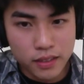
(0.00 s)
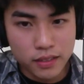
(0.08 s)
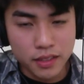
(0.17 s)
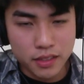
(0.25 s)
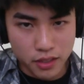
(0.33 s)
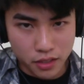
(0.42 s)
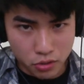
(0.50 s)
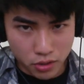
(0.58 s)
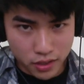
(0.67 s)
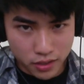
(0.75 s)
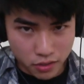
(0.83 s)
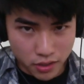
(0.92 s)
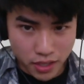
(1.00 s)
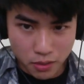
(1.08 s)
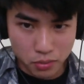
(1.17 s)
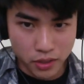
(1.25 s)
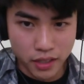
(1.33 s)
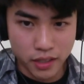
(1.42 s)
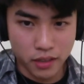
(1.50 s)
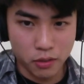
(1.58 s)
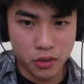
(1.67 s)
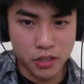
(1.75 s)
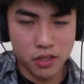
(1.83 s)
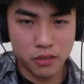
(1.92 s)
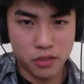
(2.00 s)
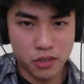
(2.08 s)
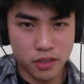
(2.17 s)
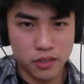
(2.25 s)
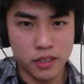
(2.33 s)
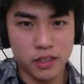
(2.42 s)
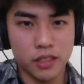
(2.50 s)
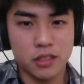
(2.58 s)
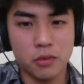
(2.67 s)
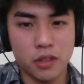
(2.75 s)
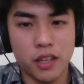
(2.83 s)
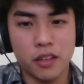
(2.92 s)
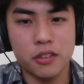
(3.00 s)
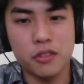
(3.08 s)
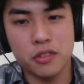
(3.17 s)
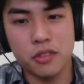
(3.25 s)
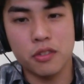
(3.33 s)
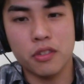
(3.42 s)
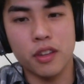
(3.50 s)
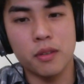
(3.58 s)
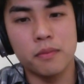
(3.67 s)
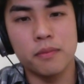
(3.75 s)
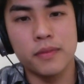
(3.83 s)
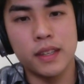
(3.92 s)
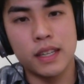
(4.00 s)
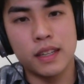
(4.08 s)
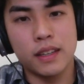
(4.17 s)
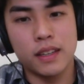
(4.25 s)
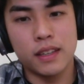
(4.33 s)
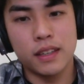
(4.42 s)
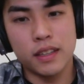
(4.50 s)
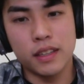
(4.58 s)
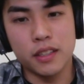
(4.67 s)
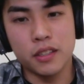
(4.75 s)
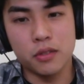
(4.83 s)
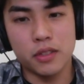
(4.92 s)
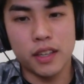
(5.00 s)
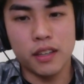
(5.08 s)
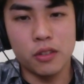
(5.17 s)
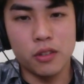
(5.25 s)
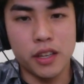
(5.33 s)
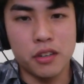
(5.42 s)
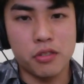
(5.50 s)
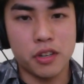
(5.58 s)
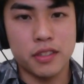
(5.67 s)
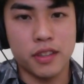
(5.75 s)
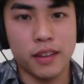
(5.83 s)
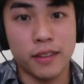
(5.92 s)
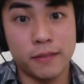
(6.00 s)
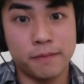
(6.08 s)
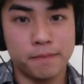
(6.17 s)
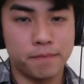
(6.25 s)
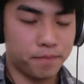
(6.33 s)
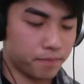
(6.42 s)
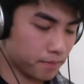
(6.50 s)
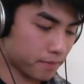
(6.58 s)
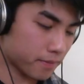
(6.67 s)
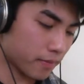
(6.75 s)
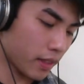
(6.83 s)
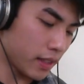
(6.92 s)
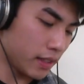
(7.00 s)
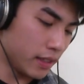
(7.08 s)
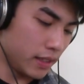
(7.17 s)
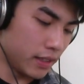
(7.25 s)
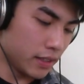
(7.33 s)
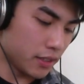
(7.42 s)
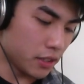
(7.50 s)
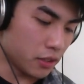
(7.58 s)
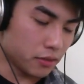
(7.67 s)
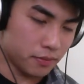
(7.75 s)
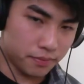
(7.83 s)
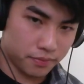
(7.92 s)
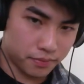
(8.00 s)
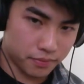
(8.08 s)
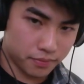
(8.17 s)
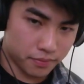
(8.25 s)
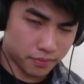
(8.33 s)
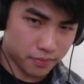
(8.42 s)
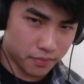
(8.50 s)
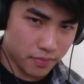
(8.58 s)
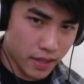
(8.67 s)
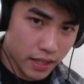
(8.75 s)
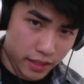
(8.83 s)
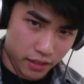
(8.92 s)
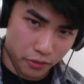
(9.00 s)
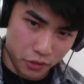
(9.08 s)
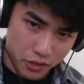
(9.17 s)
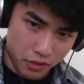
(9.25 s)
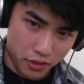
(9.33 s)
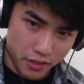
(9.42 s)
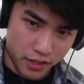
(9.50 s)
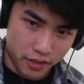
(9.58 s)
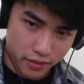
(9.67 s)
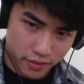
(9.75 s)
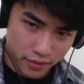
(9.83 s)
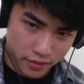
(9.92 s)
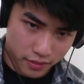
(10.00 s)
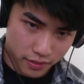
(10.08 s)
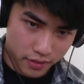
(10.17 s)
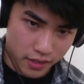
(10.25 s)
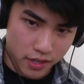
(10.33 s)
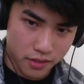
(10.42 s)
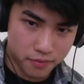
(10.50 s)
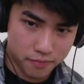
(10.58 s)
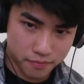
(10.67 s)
This is the trick. You can't play it the way John Frusciante does without using your thumb and doing that whole Hendrix thing. So, yeah, the first note is at E.